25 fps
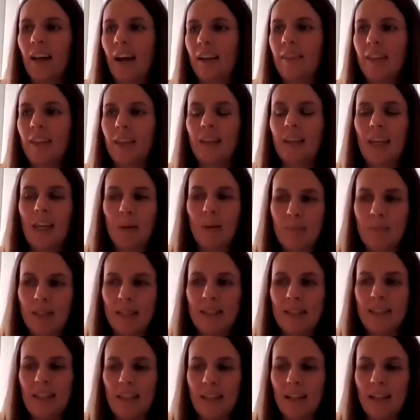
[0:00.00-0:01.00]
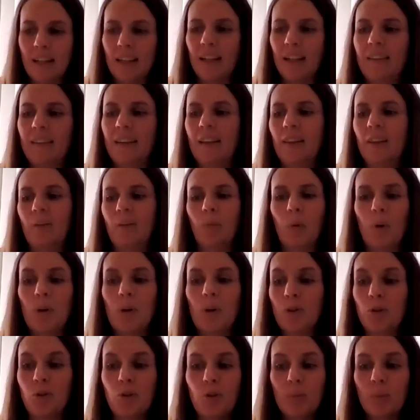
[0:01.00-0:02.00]
and they came to see and then they
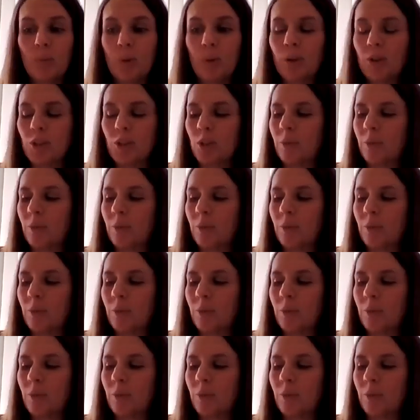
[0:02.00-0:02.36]
wanted to know more.